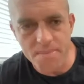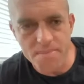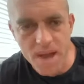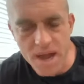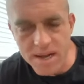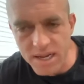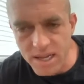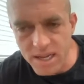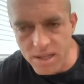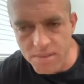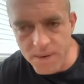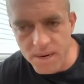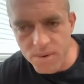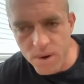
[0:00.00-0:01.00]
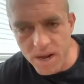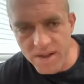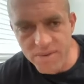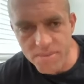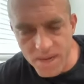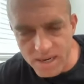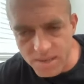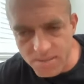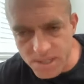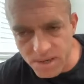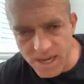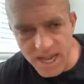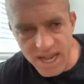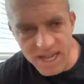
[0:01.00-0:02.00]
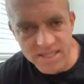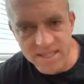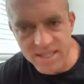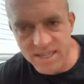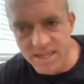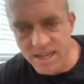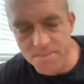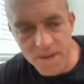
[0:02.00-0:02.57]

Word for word: I'm not going to yell at my wife. I'm not going to be sarcastic.